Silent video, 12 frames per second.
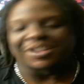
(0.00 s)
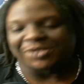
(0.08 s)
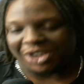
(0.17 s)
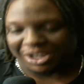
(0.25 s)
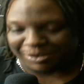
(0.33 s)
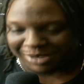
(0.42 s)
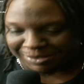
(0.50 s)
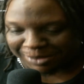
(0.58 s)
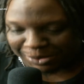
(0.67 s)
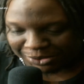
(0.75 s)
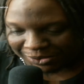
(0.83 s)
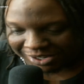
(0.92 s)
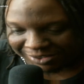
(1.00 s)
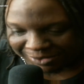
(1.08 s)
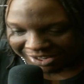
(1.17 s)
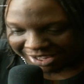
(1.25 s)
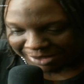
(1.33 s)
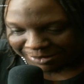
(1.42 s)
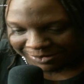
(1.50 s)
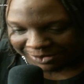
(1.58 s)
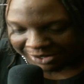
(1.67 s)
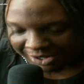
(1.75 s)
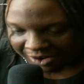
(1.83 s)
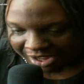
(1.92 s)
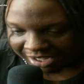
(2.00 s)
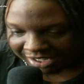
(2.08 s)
talking about smoke street free cry.